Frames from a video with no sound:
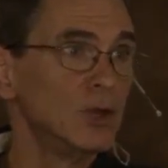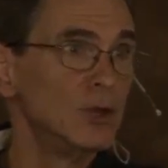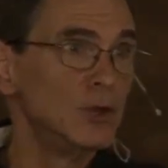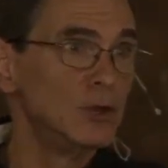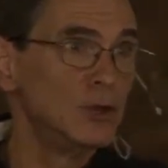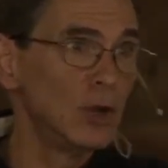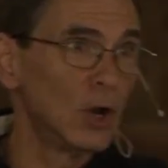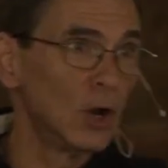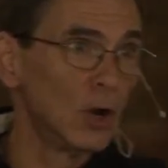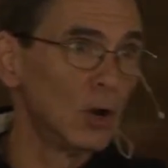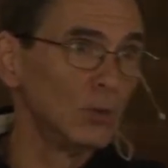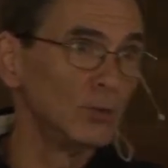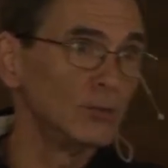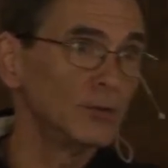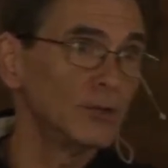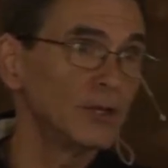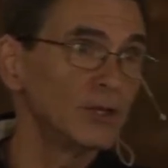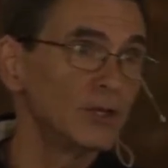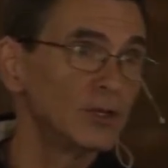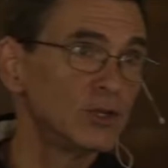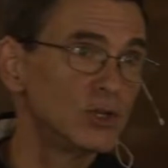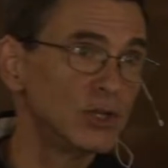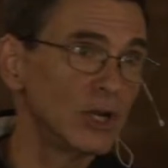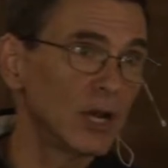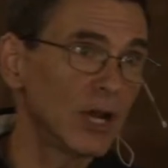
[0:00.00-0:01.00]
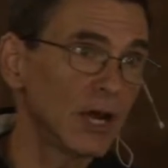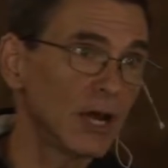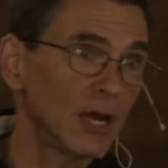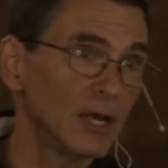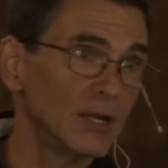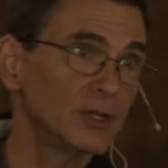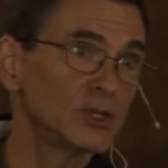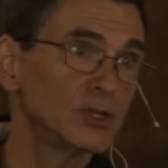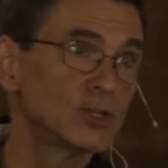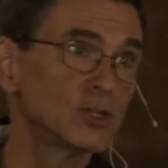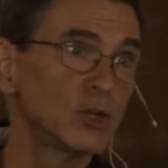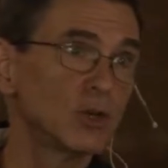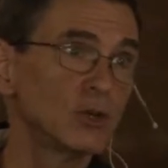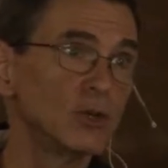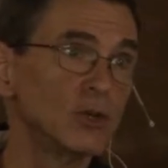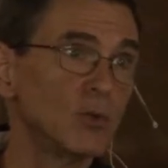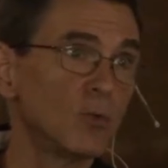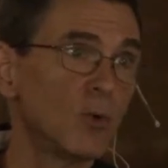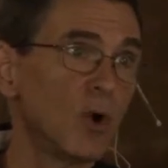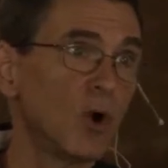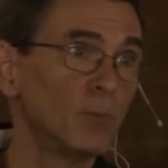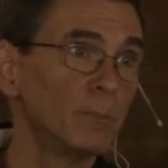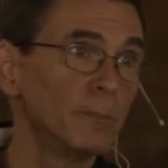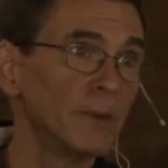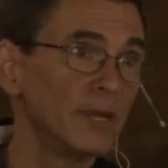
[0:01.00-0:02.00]
Don't judge so you
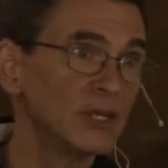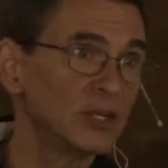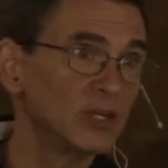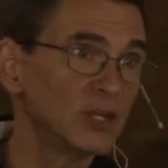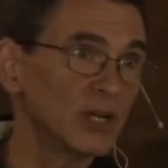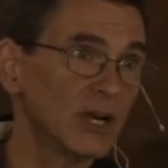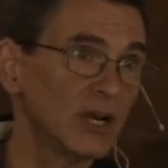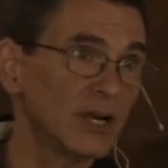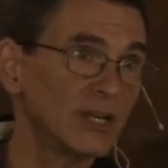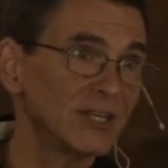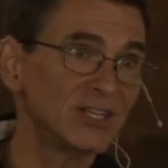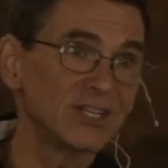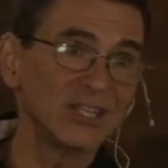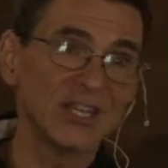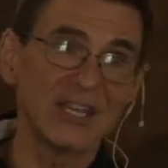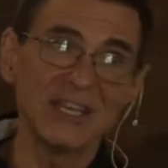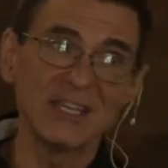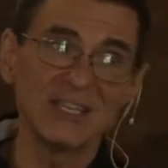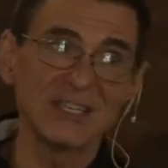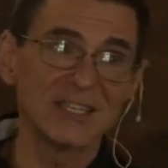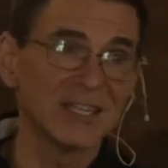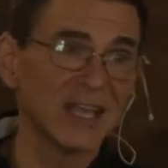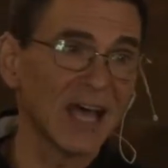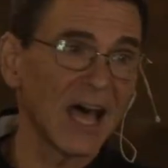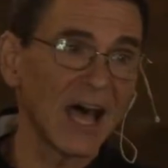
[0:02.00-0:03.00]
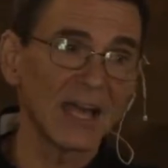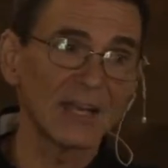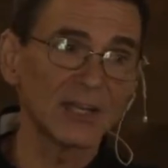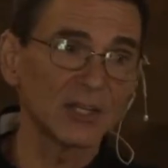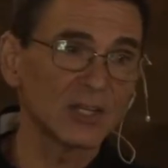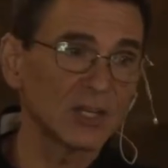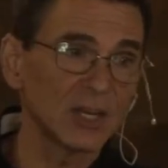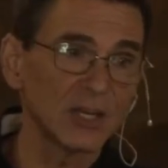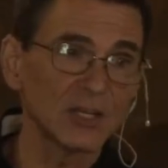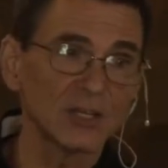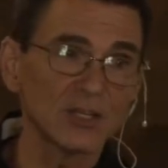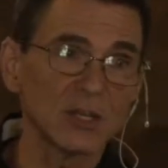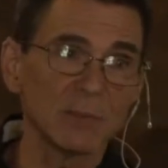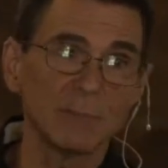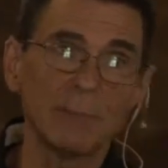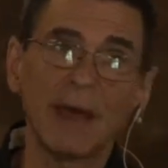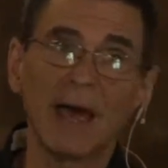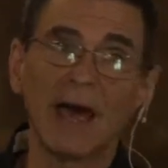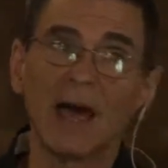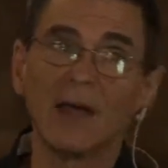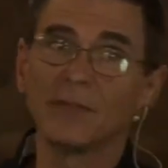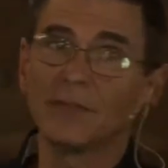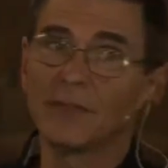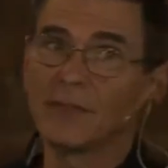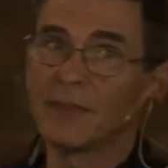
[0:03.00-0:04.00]
won't be judged is not just
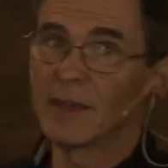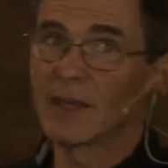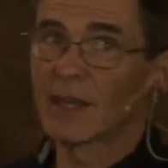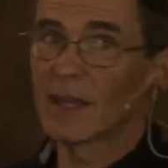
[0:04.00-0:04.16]
about the